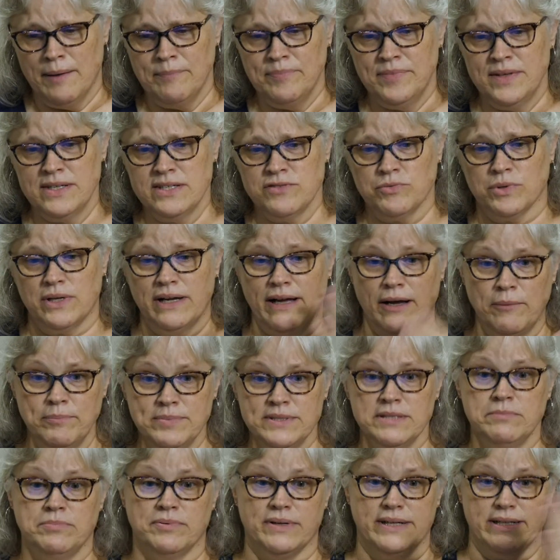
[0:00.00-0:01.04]
This will help
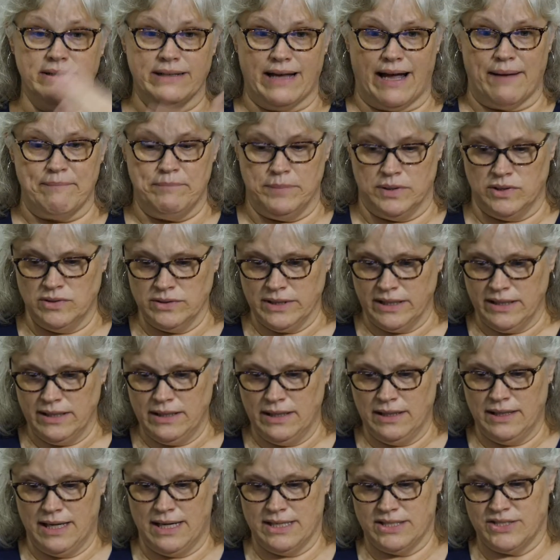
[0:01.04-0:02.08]
to bring that milk in
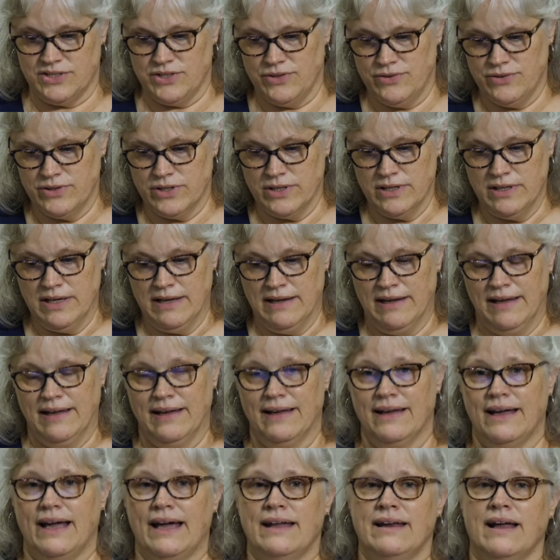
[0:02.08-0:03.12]
a lot sooner.
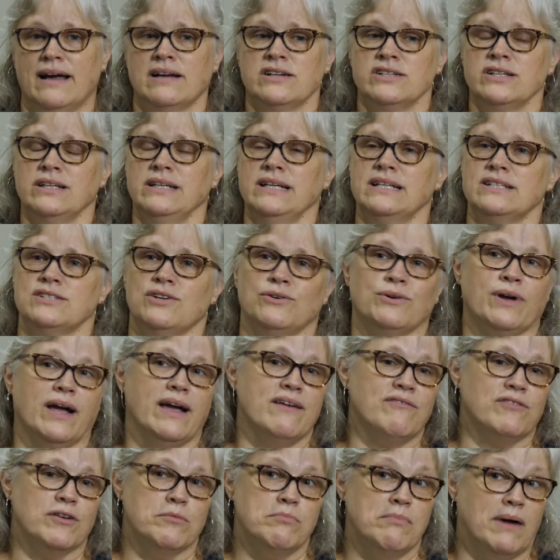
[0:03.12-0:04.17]
And actually, it's
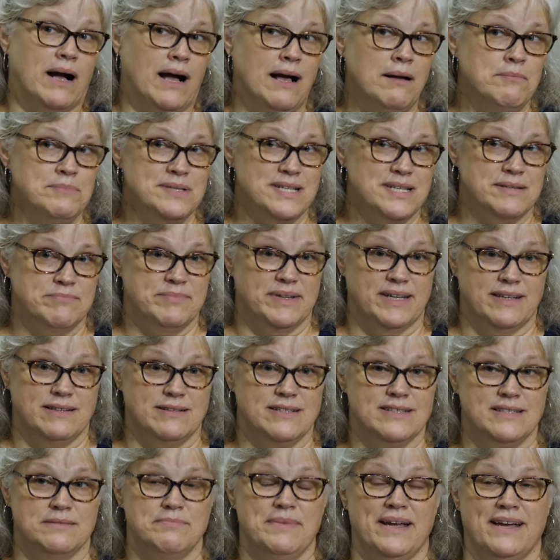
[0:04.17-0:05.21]
okay for mom to
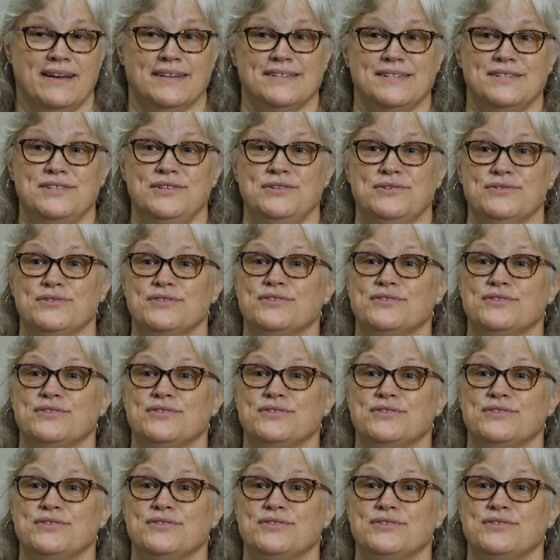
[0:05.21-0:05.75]
demand too.